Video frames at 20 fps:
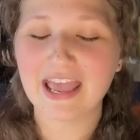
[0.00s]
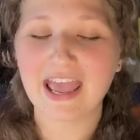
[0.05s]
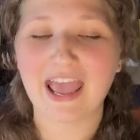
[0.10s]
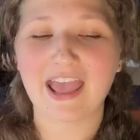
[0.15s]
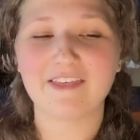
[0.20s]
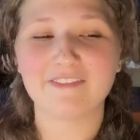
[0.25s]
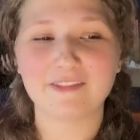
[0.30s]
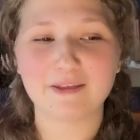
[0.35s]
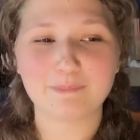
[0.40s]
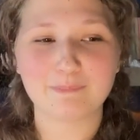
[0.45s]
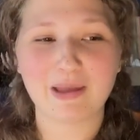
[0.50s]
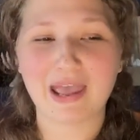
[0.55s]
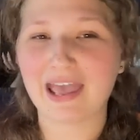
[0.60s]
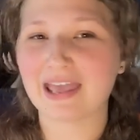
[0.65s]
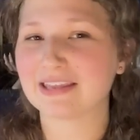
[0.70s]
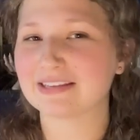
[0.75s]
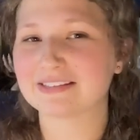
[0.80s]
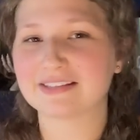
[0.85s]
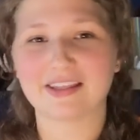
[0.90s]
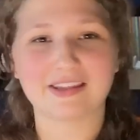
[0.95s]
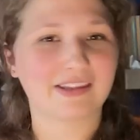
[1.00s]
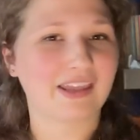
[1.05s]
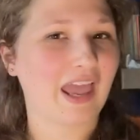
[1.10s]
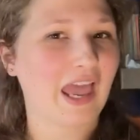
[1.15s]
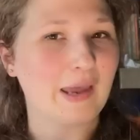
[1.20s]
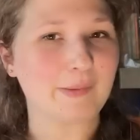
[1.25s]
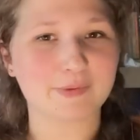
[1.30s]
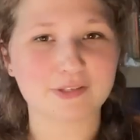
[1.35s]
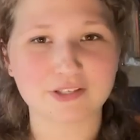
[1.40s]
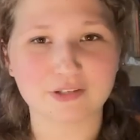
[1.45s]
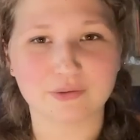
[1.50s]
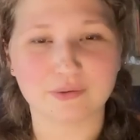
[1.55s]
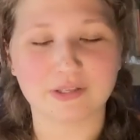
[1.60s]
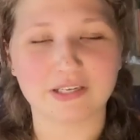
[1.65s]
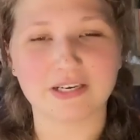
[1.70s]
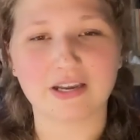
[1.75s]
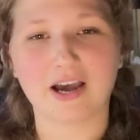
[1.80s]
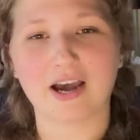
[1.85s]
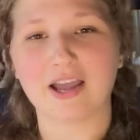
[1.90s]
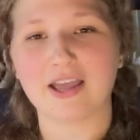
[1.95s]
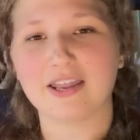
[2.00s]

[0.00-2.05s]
and then Matt is like, absolutely not,